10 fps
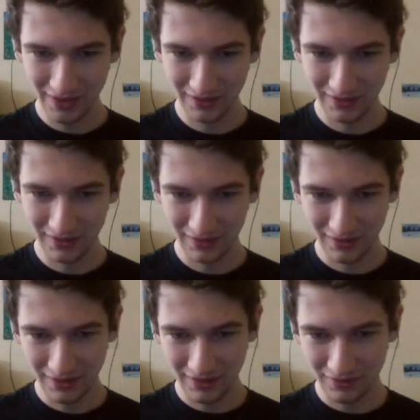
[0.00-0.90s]
It
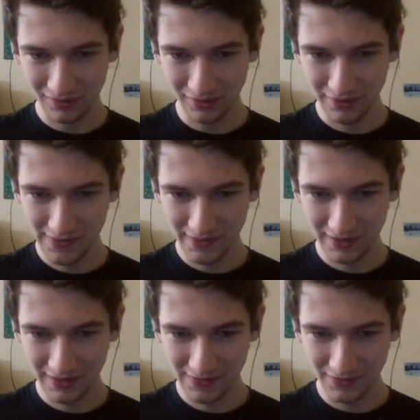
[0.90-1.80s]
looks
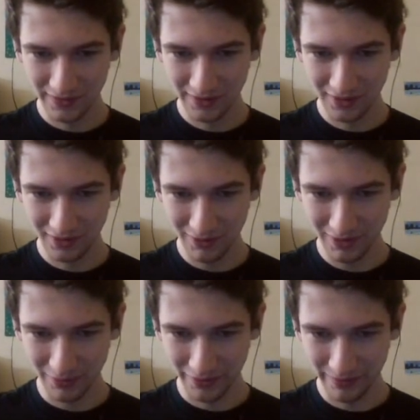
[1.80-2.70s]
like it's only going to
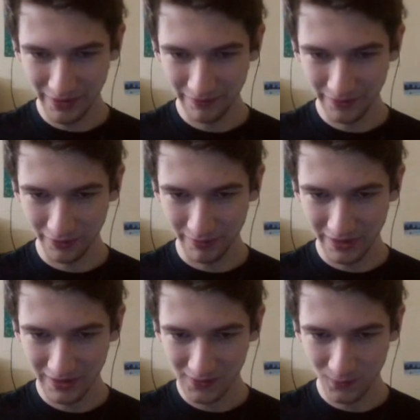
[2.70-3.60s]
be able to be filled
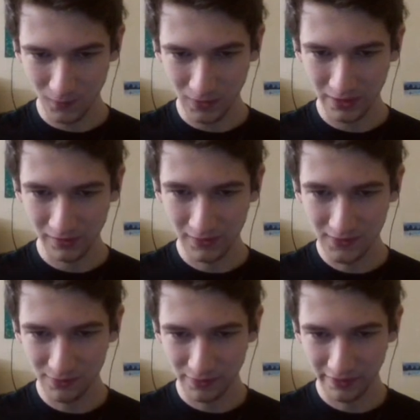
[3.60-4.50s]
by this 1,
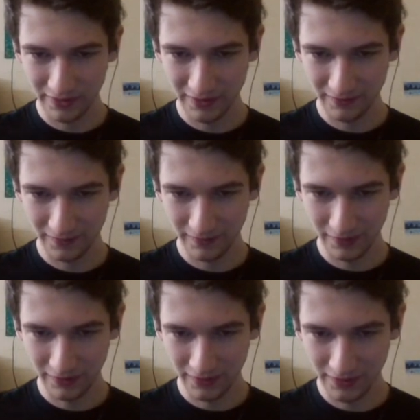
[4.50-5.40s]
so we're going to have to
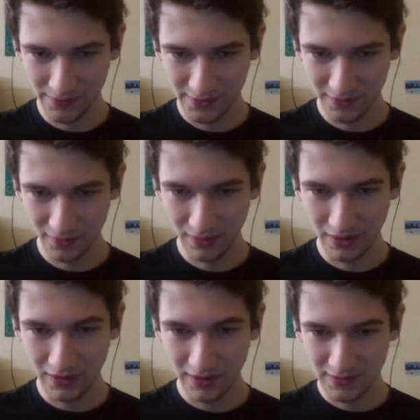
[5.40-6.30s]
fill in those 2.
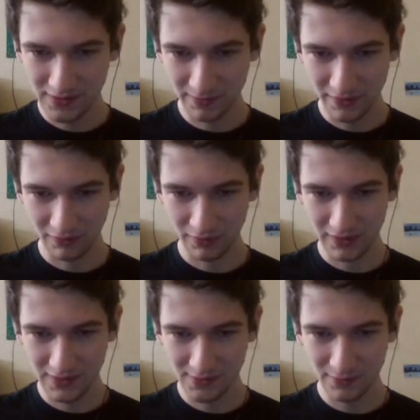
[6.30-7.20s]
Same thing
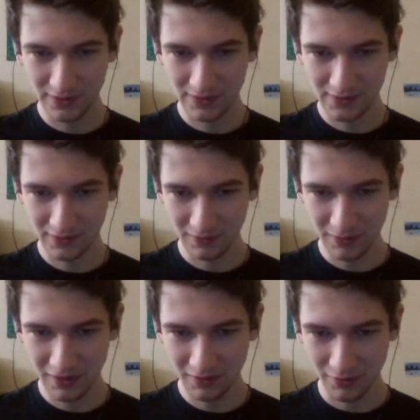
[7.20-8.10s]
with this one, it's going
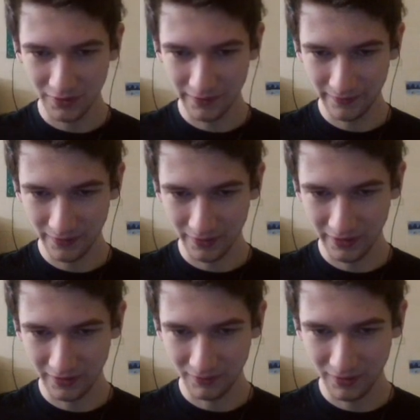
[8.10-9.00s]
to be able to
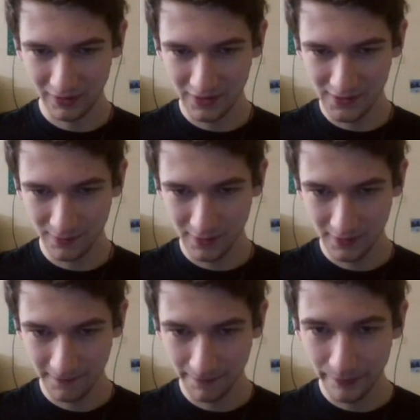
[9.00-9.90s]
fill in with this one.